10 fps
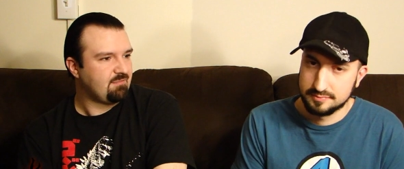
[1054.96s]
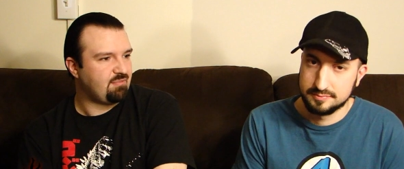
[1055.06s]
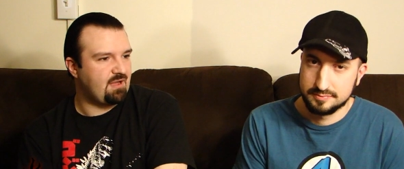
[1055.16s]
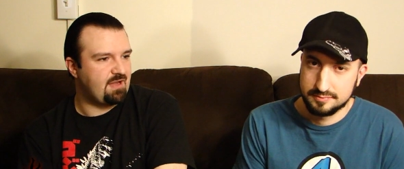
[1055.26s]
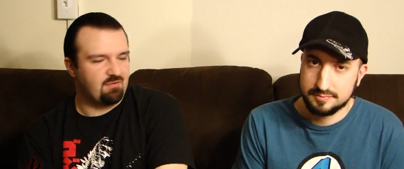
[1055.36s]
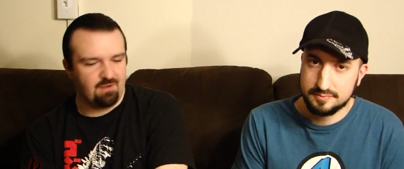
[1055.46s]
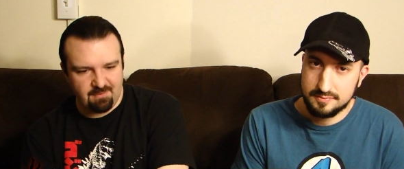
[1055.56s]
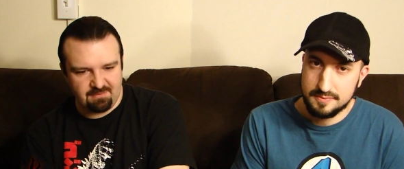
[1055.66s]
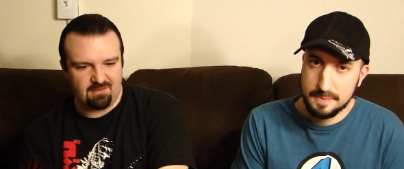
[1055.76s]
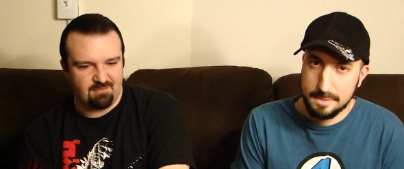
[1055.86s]
Speaker 1: but I know
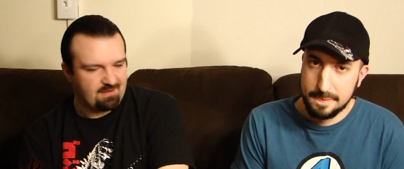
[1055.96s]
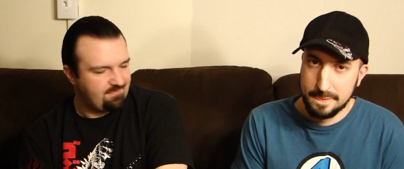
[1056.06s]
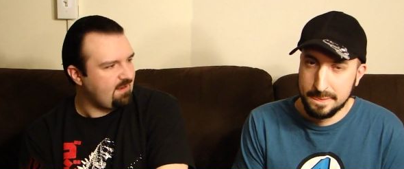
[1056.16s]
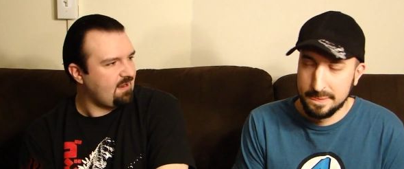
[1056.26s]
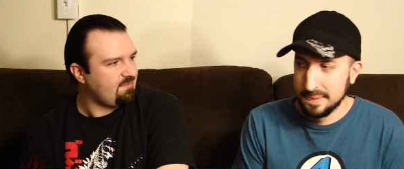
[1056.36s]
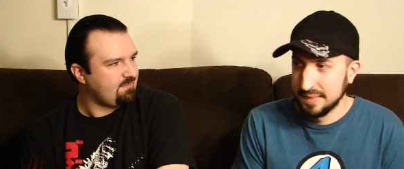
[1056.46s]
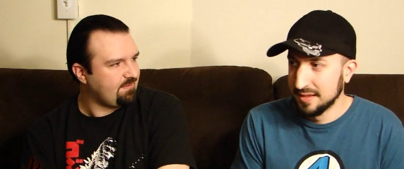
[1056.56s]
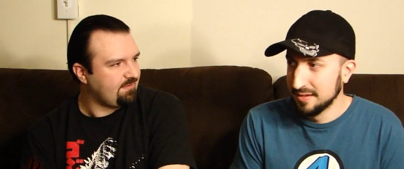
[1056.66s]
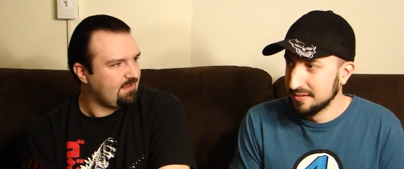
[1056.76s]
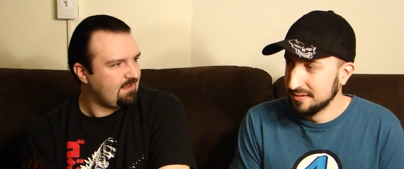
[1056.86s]
what happened in the main event,
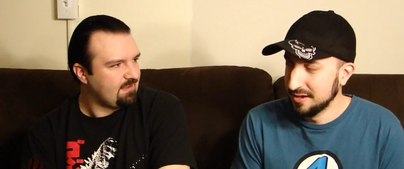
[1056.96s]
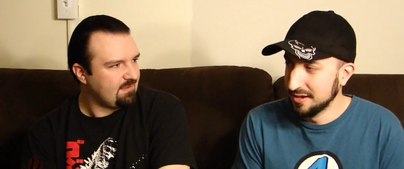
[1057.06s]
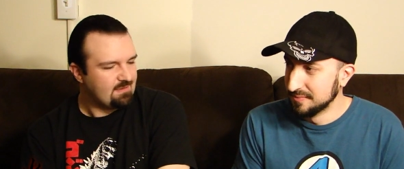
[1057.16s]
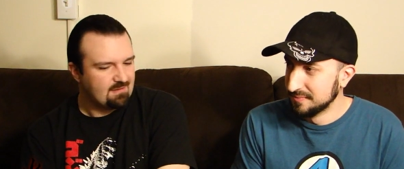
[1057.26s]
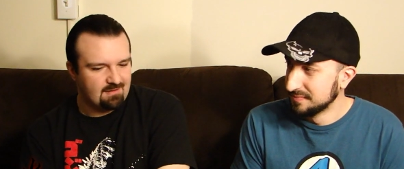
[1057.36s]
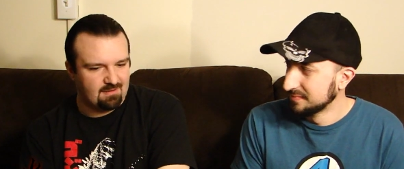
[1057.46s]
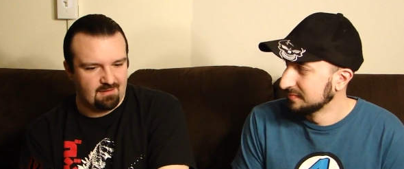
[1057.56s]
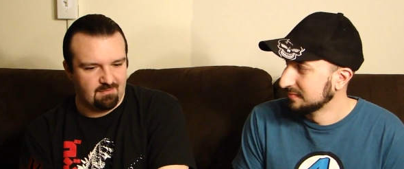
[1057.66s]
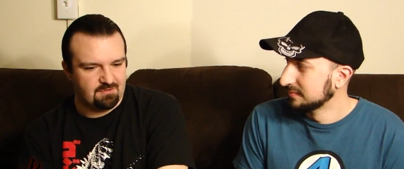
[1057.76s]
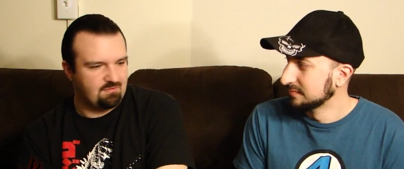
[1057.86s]
obviously. Yeah.
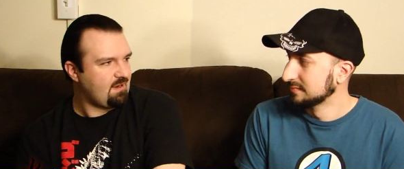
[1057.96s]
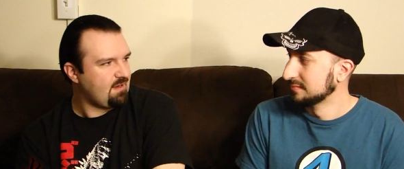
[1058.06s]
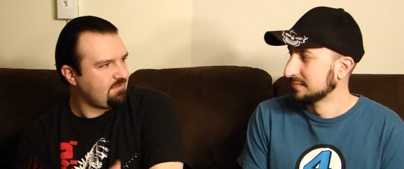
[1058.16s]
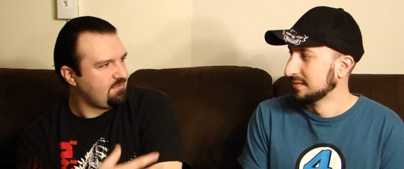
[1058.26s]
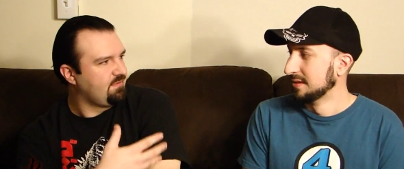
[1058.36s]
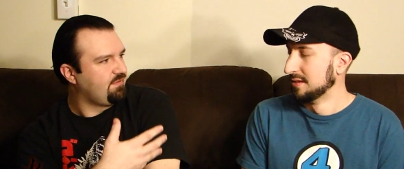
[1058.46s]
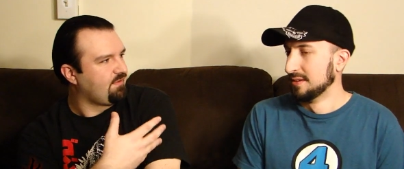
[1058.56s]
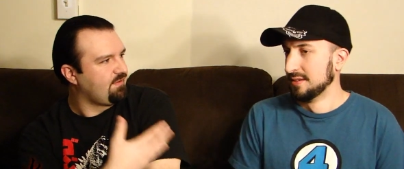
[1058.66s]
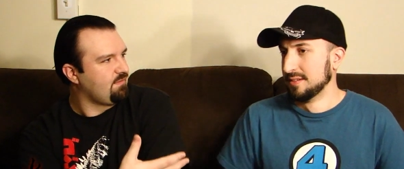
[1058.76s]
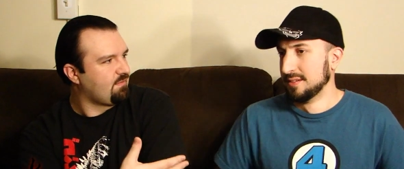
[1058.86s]
Um, do you want? Do you,
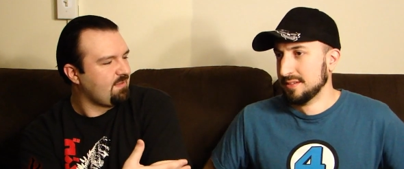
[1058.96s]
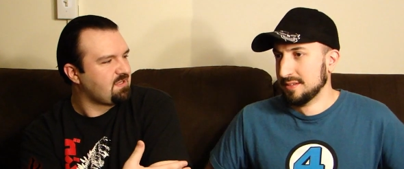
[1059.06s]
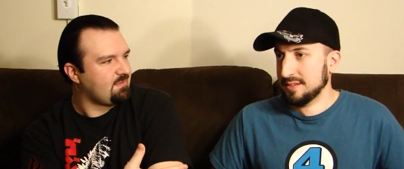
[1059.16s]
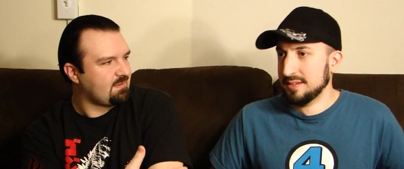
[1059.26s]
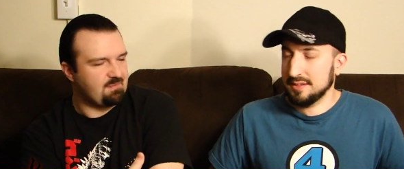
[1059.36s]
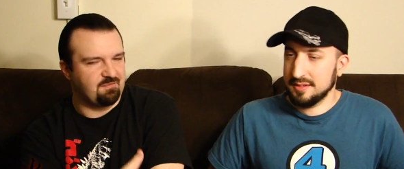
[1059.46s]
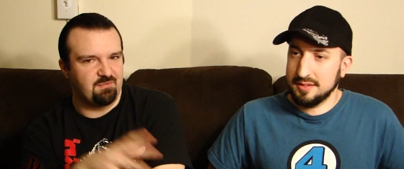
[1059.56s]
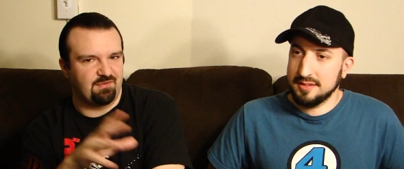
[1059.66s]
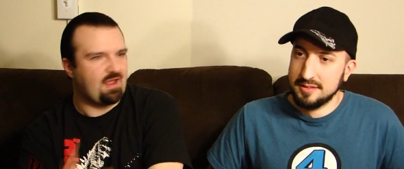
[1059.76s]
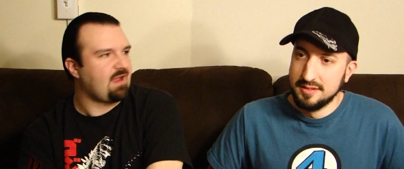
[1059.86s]
is there anything you want to mention about the
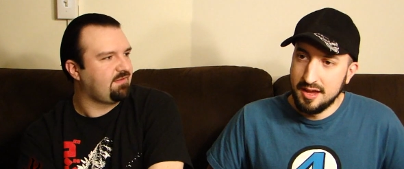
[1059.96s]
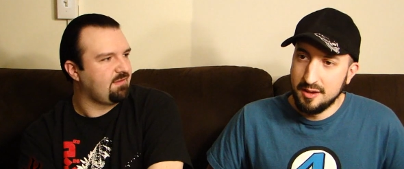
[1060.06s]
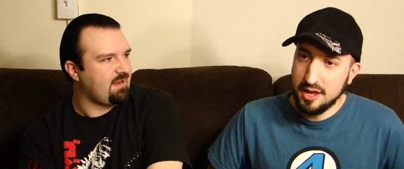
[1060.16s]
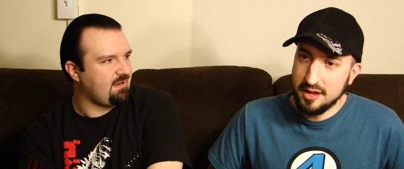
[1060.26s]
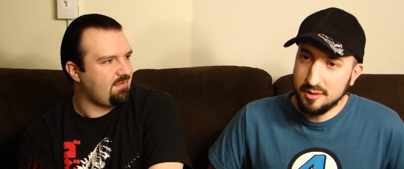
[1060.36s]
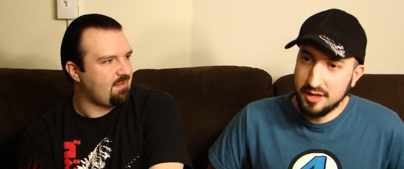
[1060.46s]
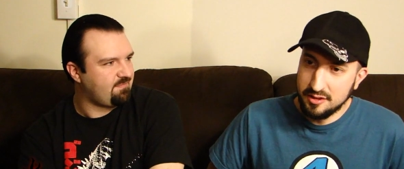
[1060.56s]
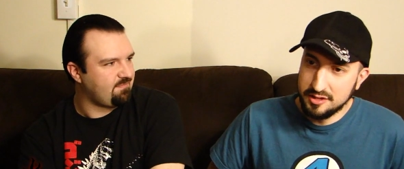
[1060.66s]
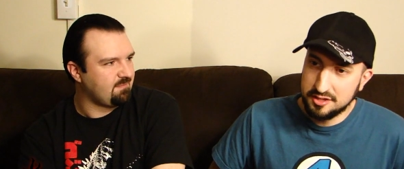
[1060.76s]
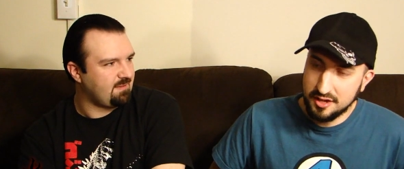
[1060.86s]
pay-per-view
Speaker 2: besides no, the main well, event?
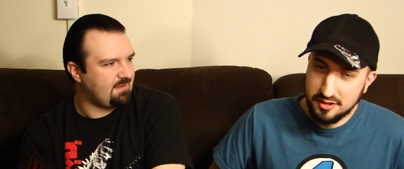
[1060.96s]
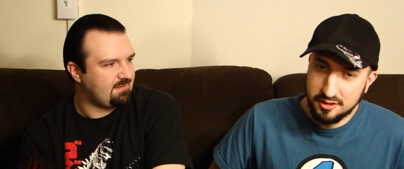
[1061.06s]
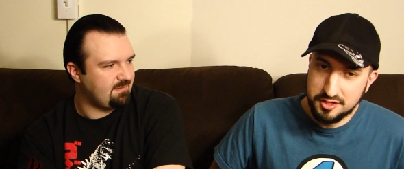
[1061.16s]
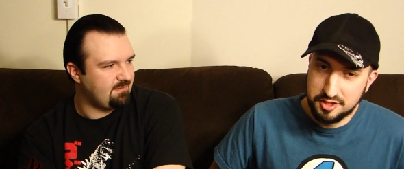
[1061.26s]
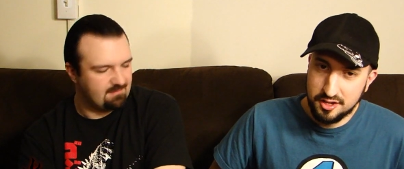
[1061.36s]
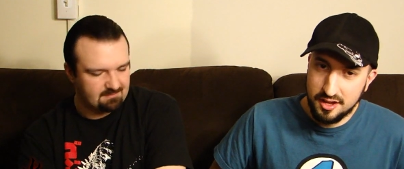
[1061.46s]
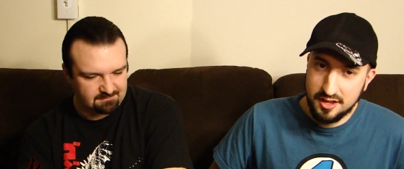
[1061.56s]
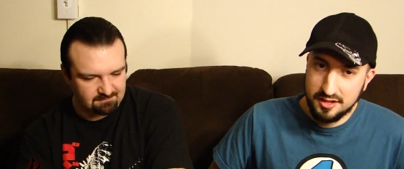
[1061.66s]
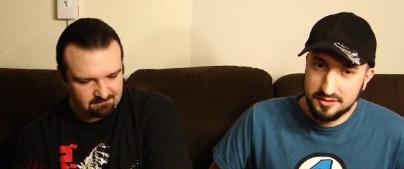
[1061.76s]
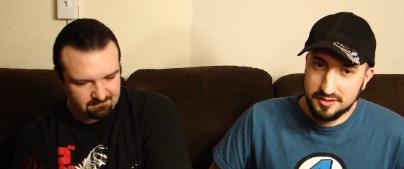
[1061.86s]
Well, at least, we I only there?
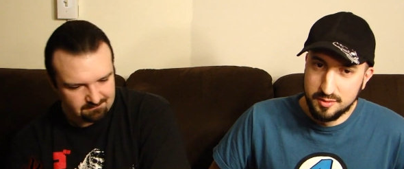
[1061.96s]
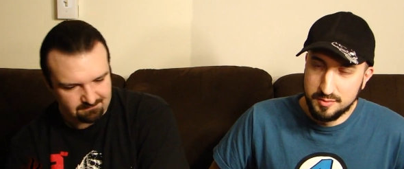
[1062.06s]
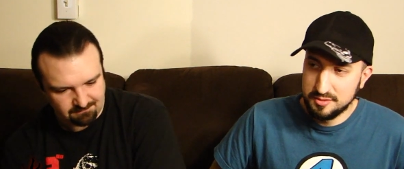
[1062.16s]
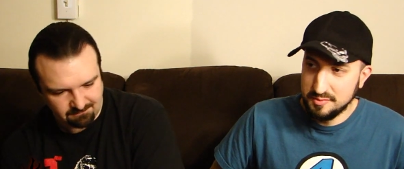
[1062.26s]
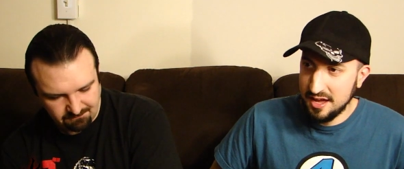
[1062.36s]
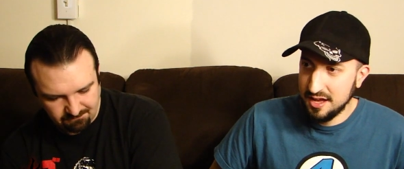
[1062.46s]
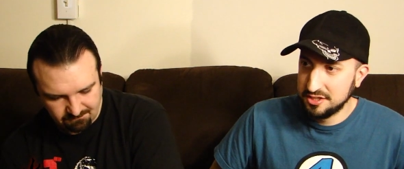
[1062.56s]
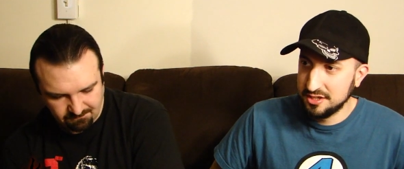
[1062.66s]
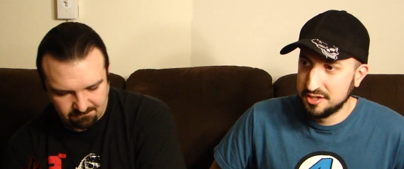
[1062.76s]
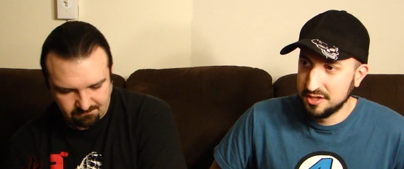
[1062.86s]
saw the women's
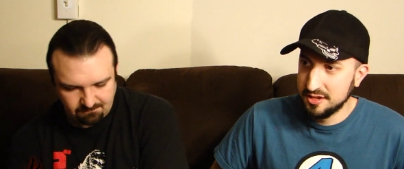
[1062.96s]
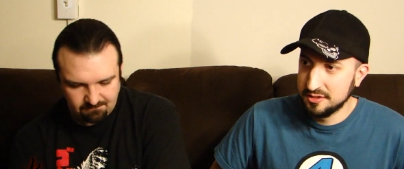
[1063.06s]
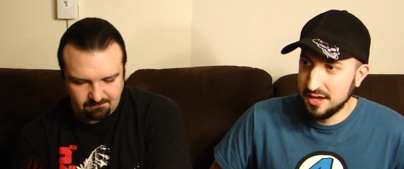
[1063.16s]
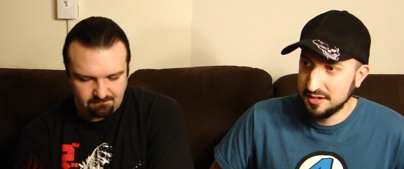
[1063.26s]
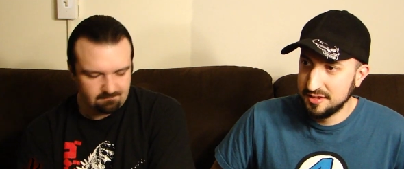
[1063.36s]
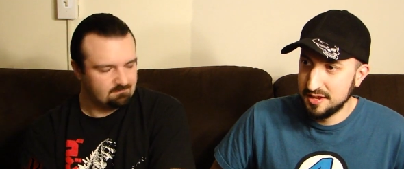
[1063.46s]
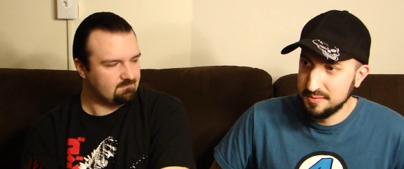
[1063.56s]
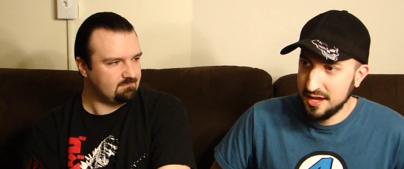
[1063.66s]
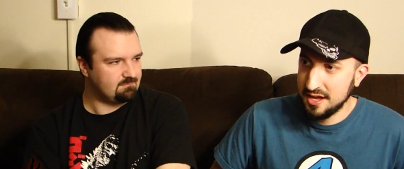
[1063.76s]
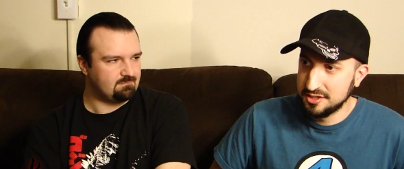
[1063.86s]
match, I saw the
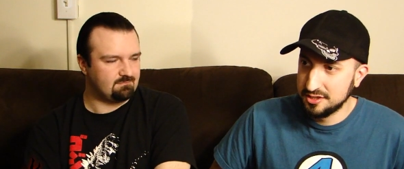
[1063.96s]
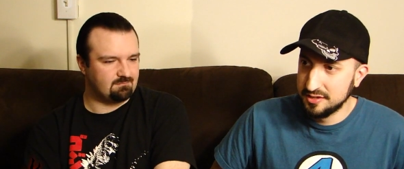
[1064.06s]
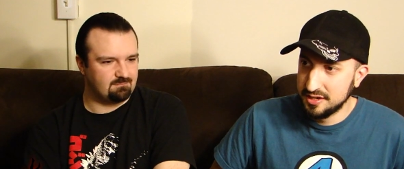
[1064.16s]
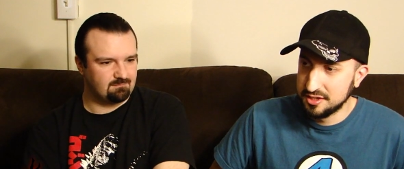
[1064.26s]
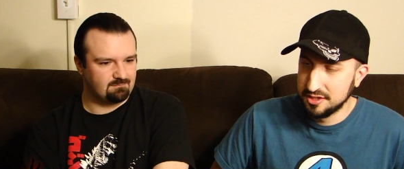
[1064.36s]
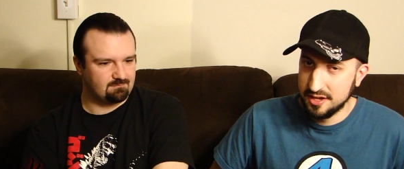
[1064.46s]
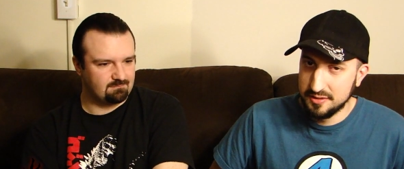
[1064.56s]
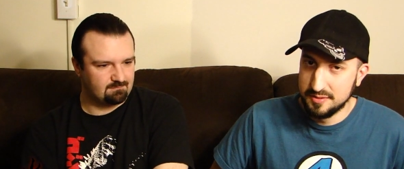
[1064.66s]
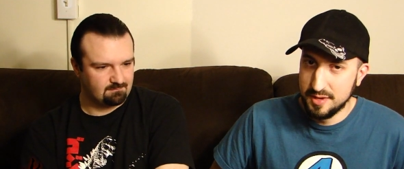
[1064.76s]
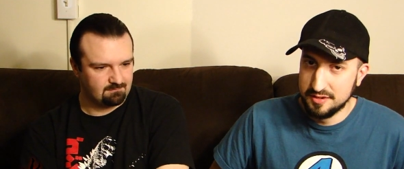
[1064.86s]
Lockdown match, and then I
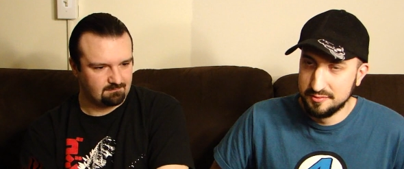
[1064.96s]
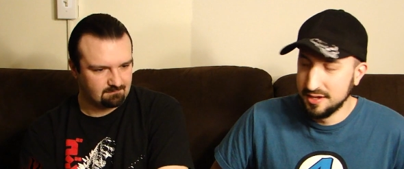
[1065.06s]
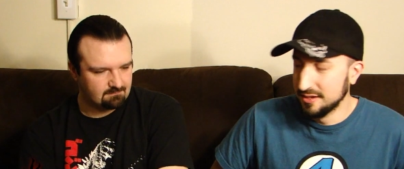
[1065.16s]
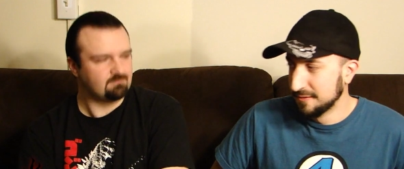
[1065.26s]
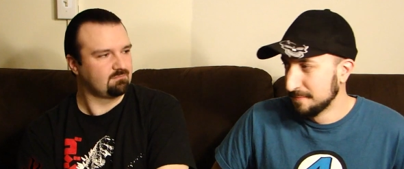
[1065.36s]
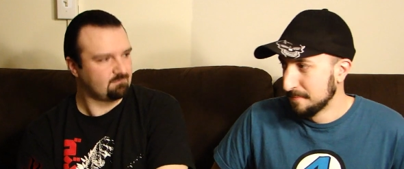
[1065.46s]
saw the main event.